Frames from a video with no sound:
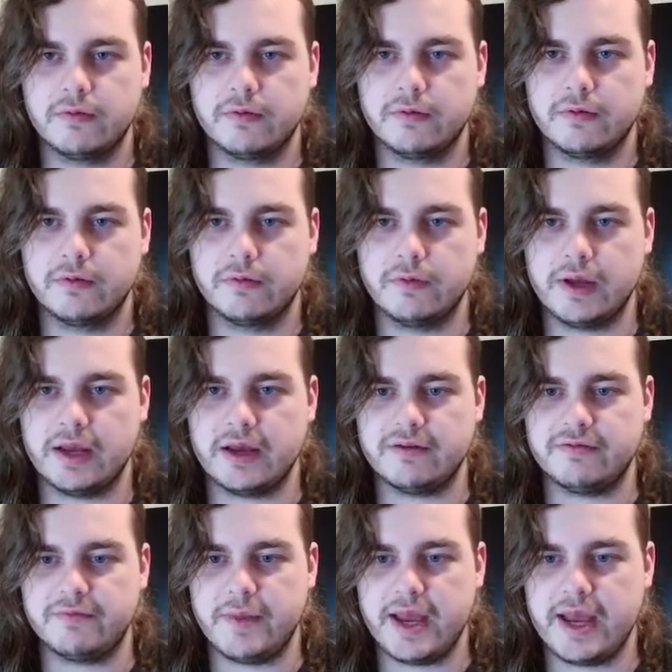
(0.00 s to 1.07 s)
we have
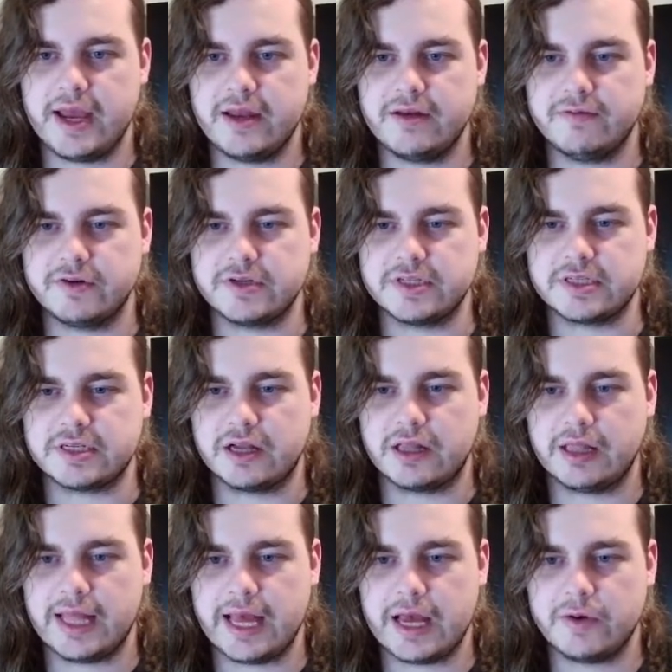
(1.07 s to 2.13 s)
Mad versus
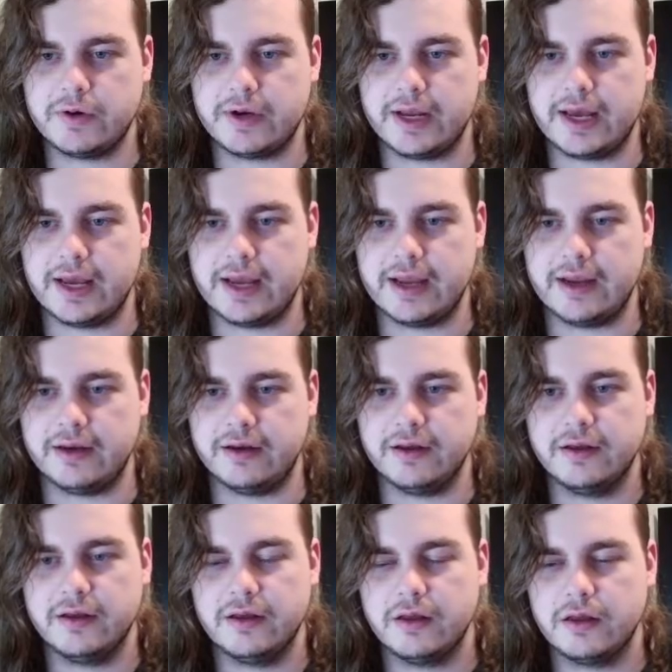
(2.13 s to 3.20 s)
Cloud9.
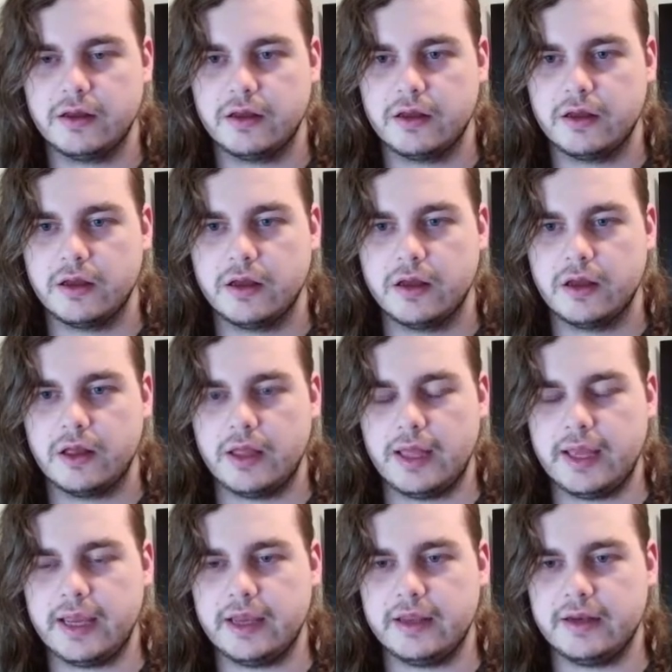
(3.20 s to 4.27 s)

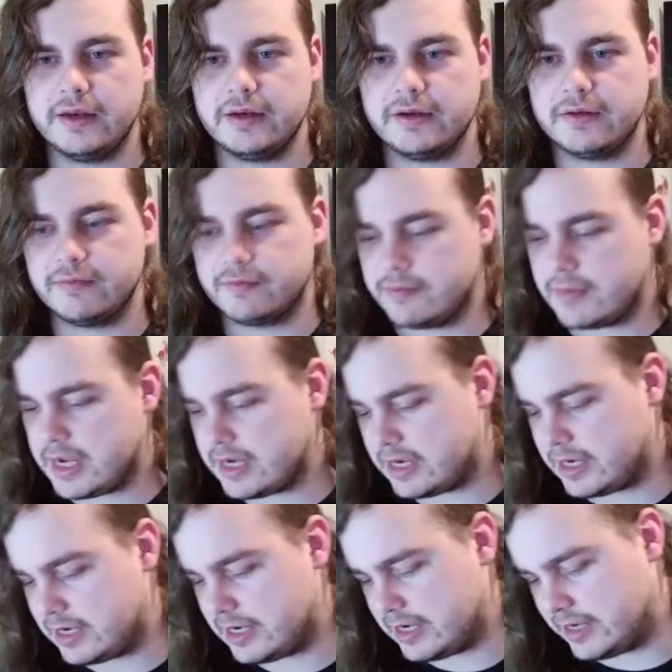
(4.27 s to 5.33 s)
And my
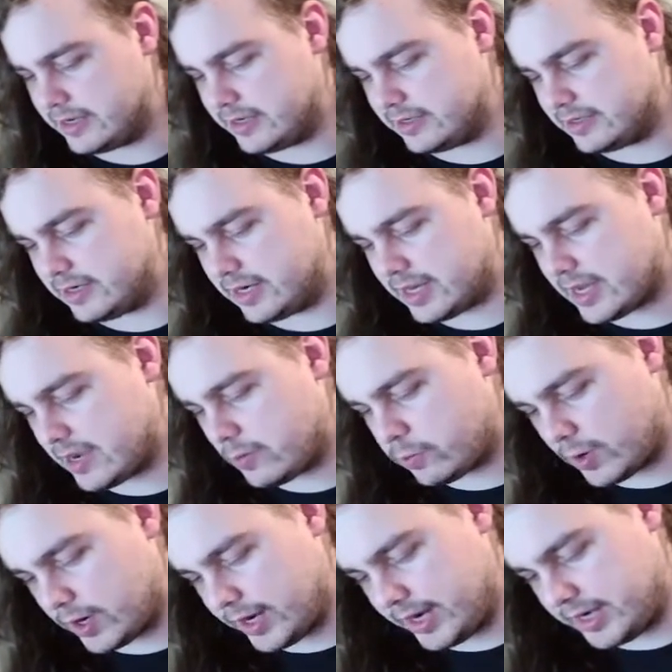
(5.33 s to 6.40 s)
god, did I
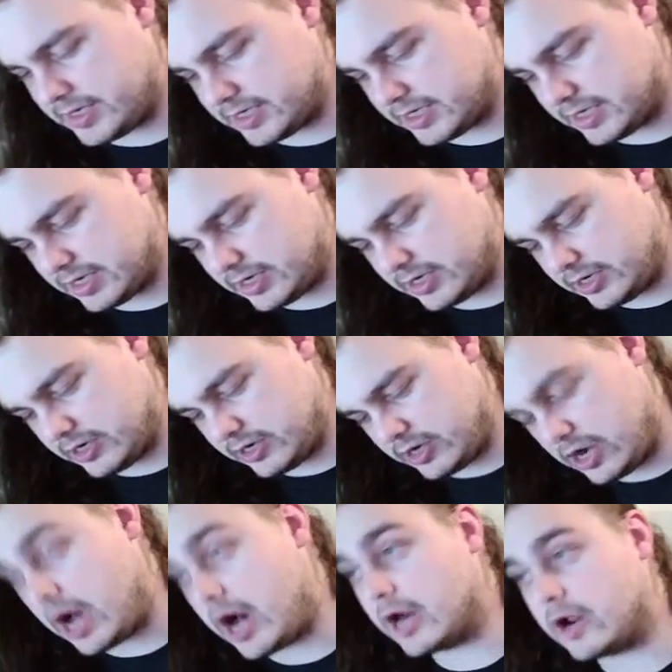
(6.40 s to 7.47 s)
write
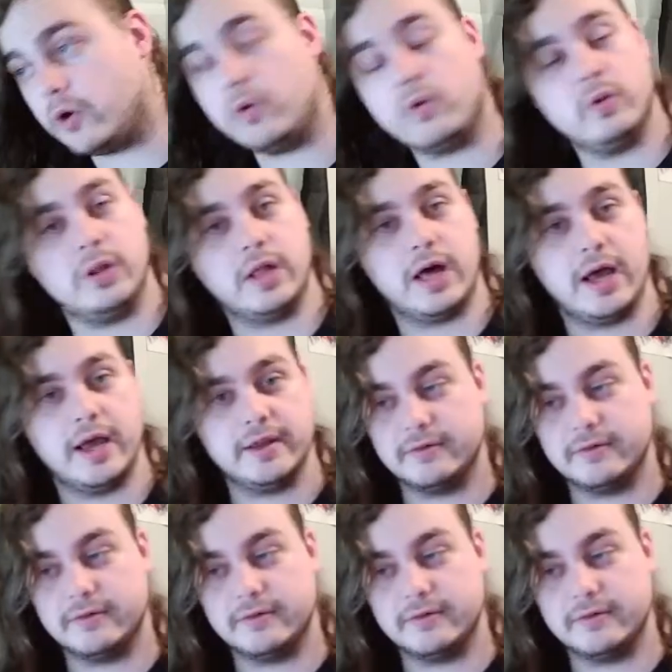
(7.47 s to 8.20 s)
not a whole lot.